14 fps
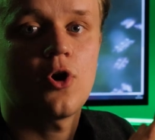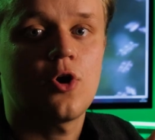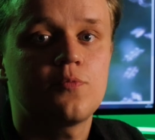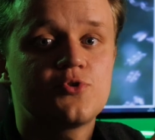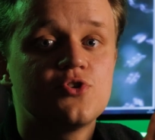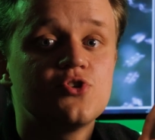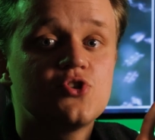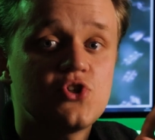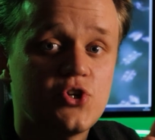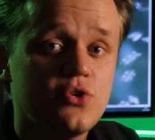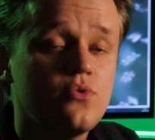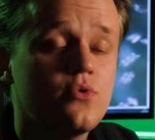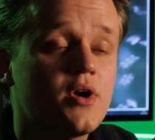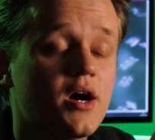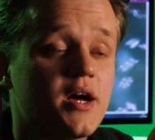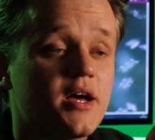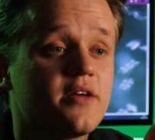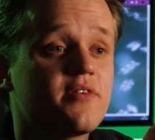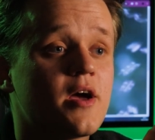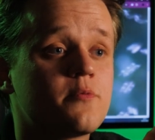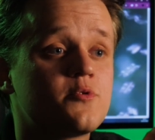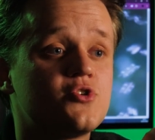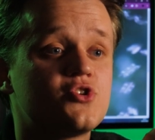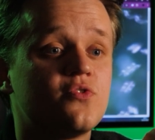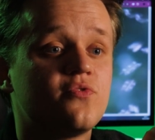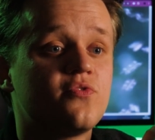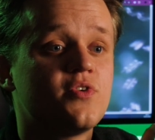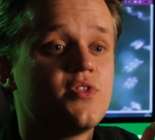Option two, I've captured
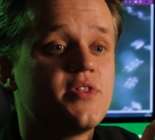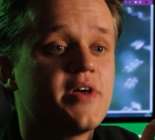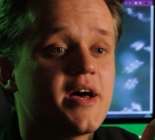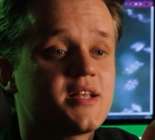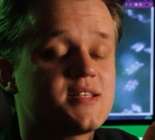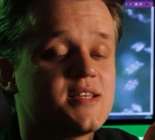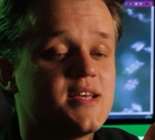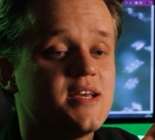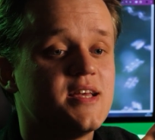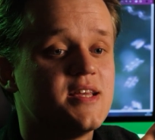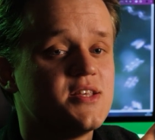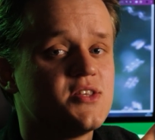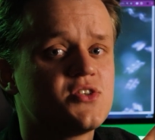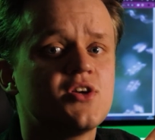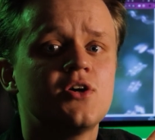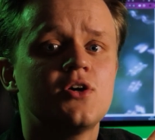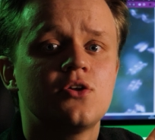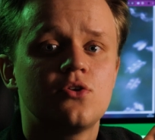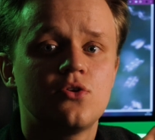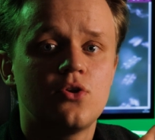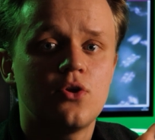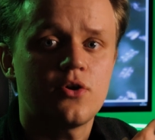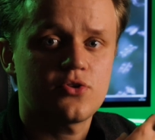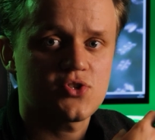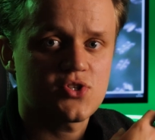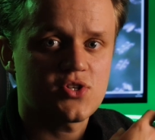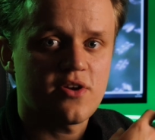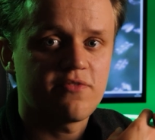something that is
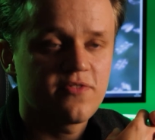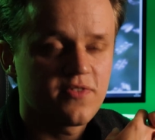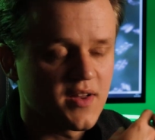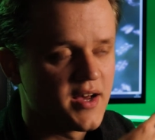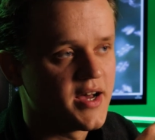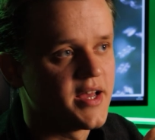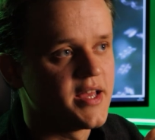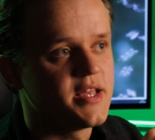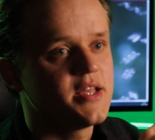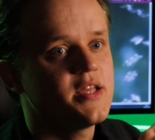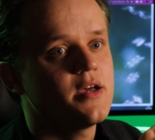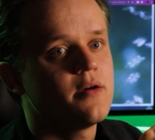not a fly,